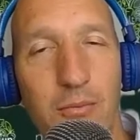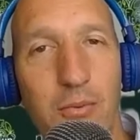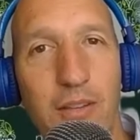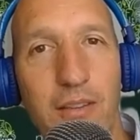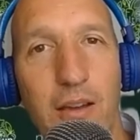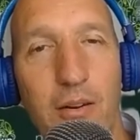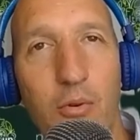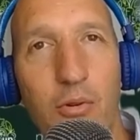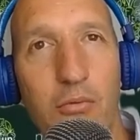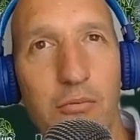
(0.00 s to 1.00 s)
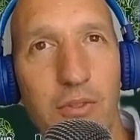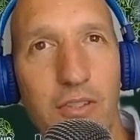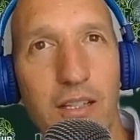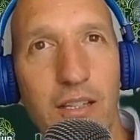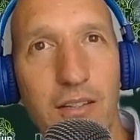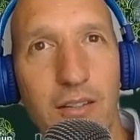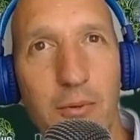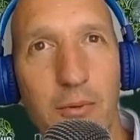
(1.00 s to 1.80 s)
whether they were more resilient.